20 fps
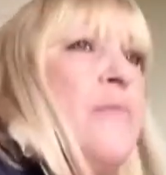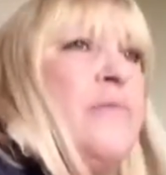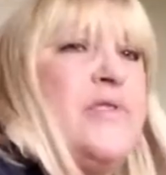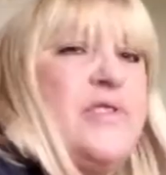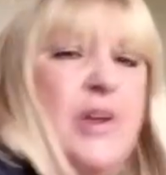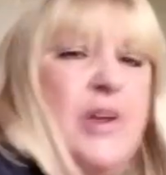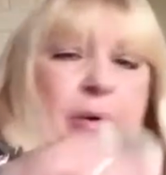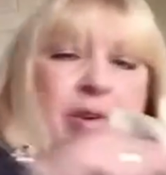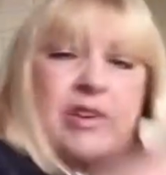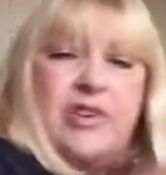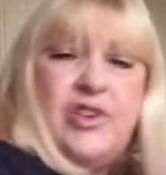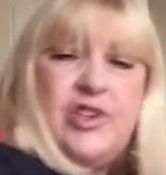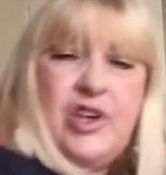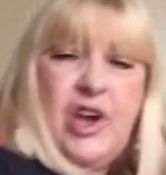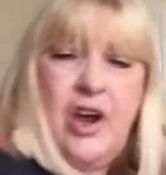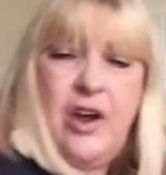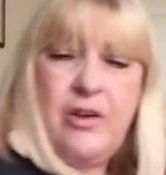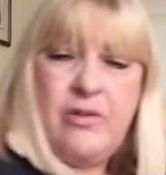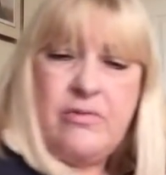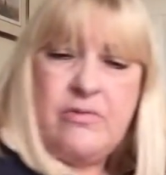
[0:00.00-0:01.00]
So I
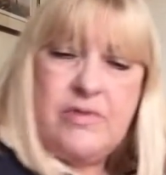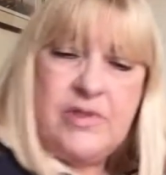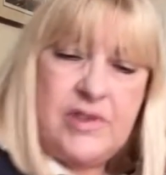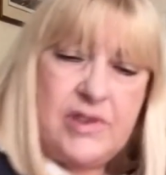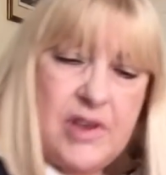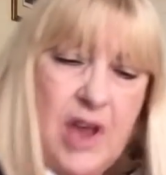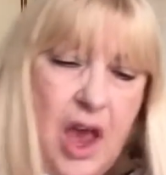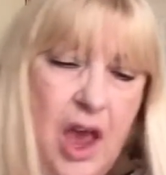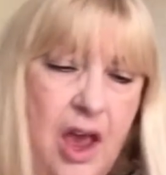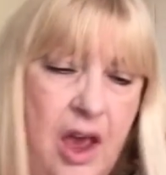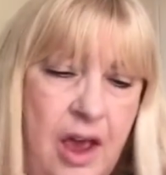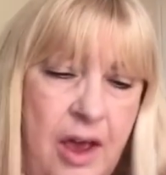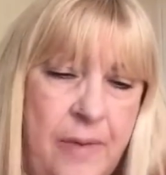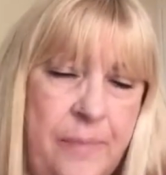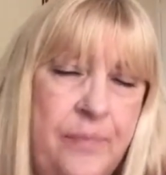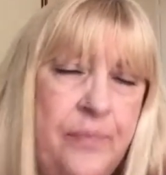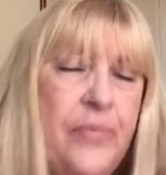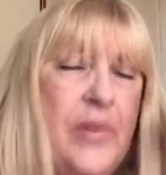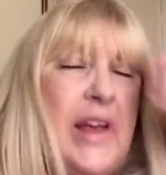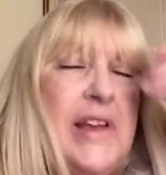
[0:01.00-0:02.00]
chose
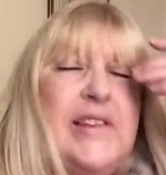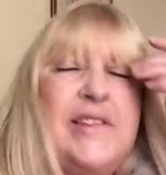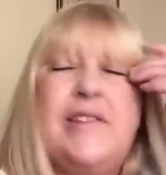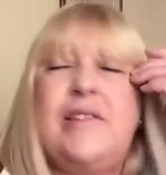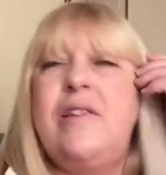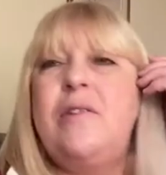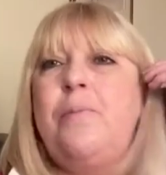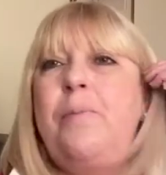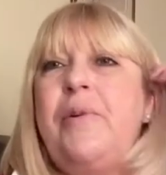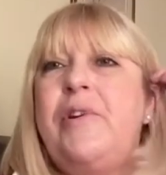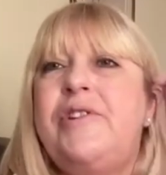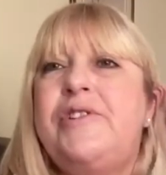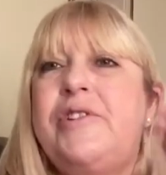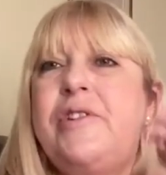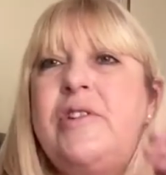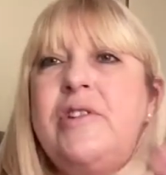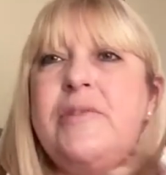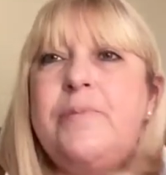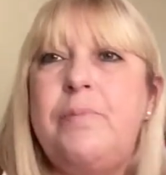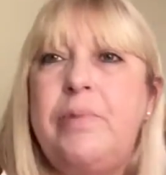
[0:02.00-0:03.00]
it's still Picture
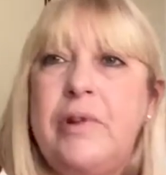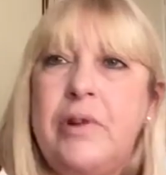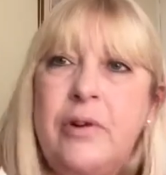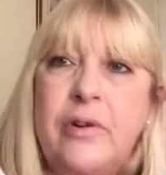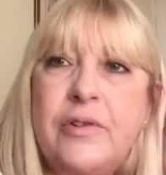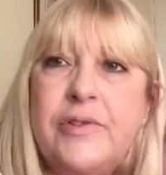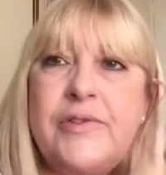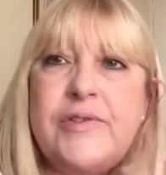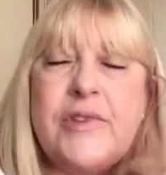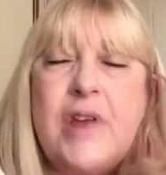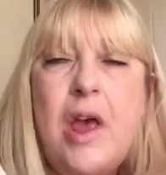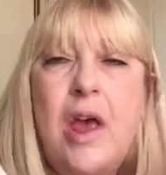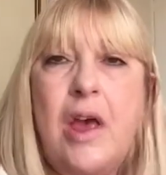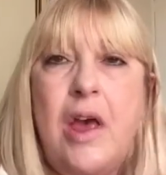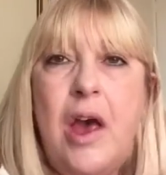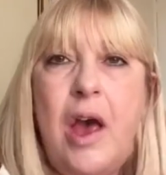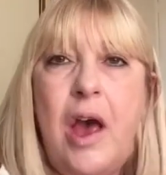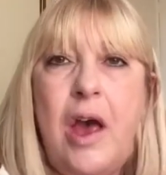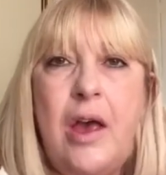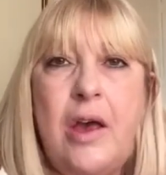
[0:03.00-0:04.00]
This Plus
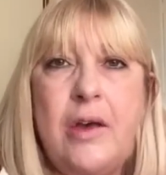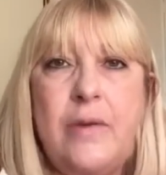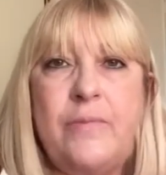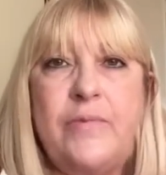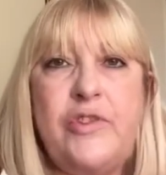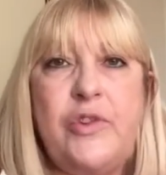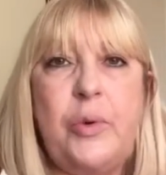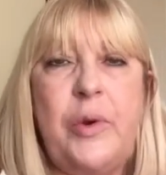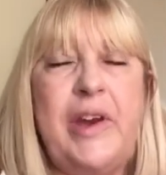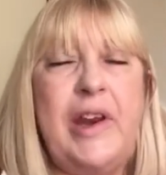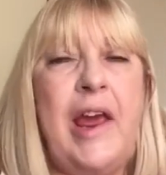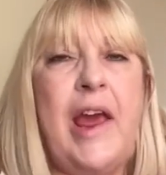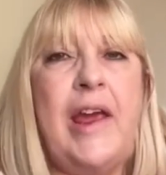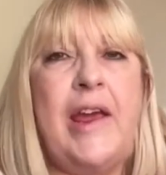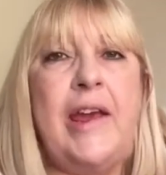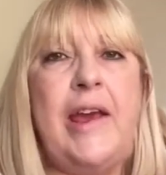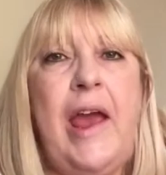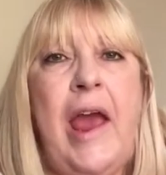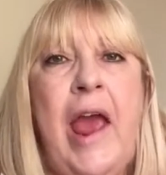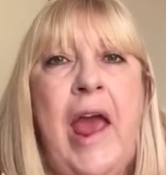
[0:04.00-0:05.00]

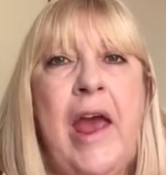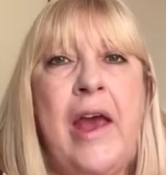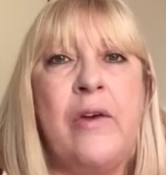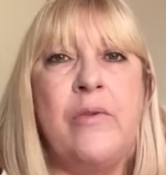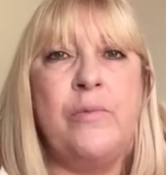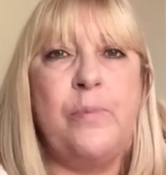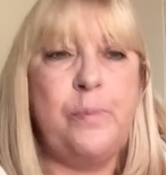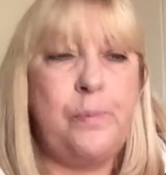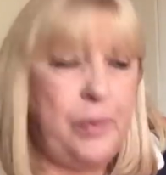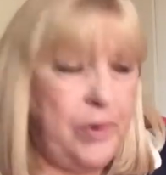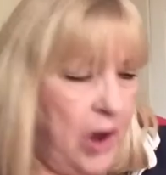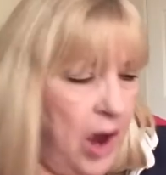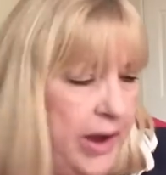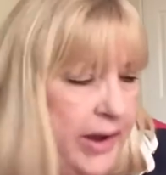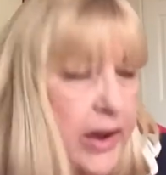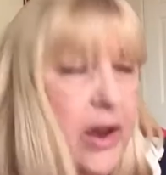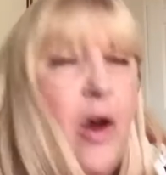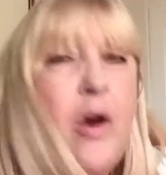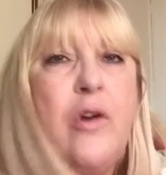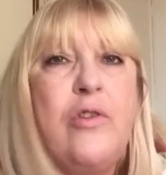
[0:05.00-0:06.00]
28 count, but I
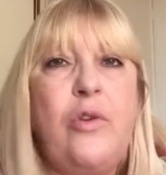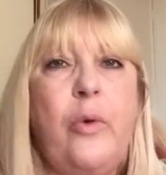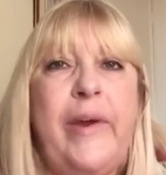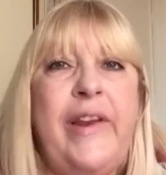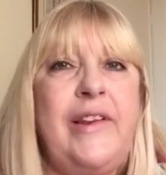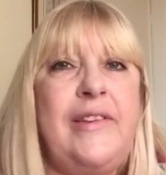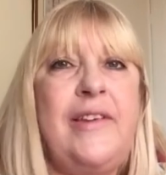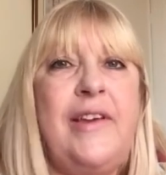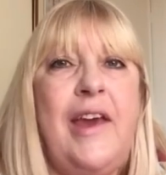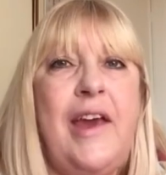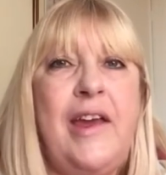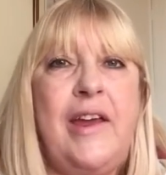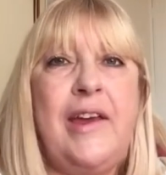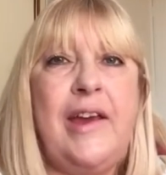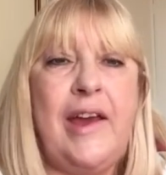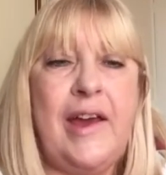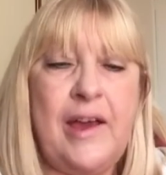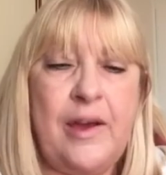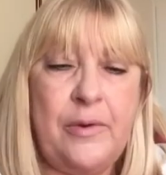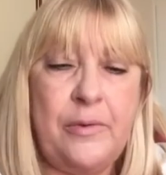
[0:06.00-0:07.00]
got 28
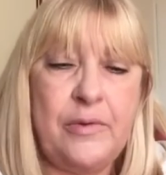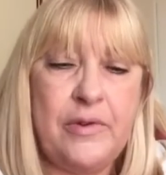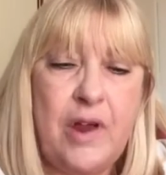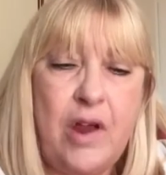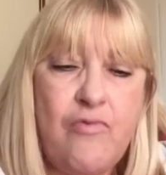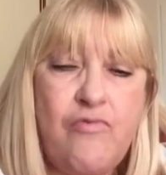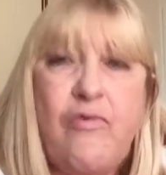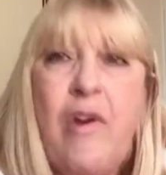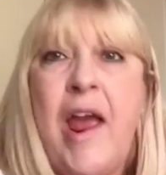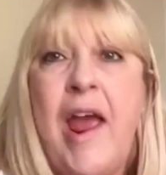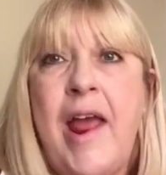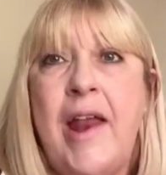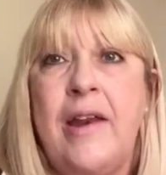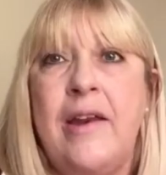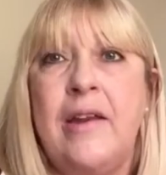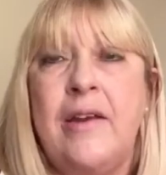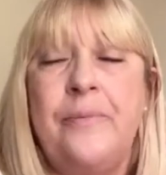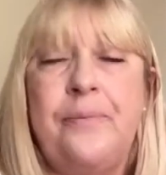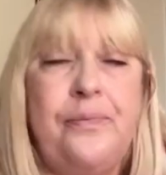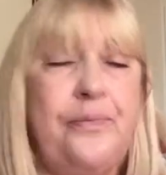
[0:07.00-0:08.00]
count
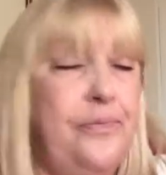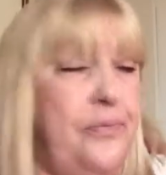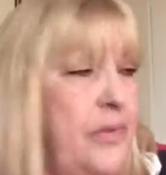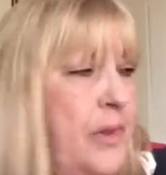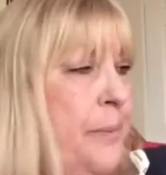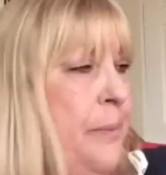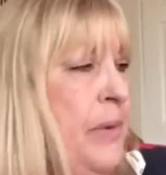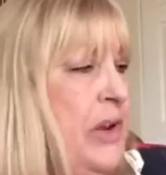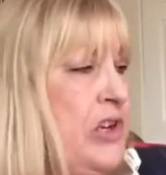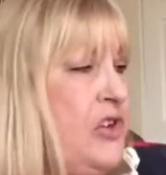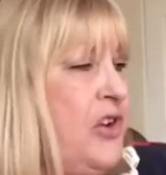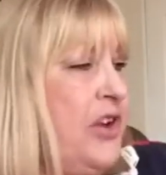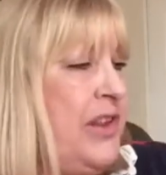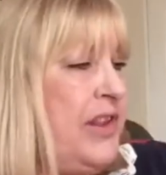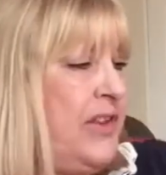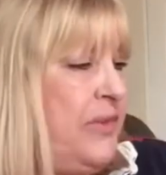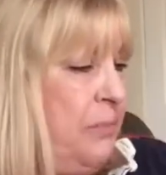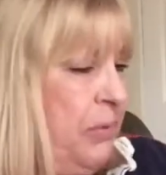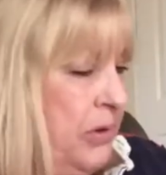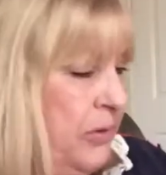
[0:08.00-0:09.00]
Wren Picture
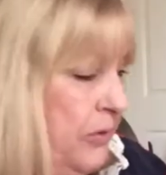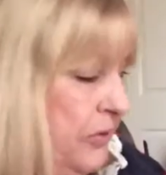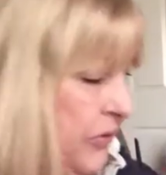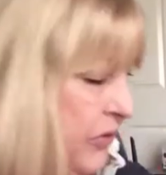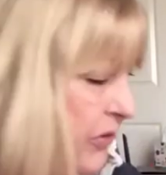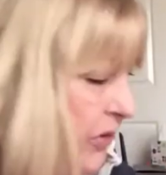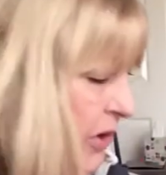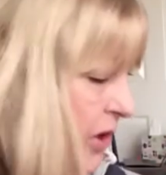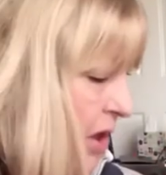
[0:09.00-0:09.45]
This Plus,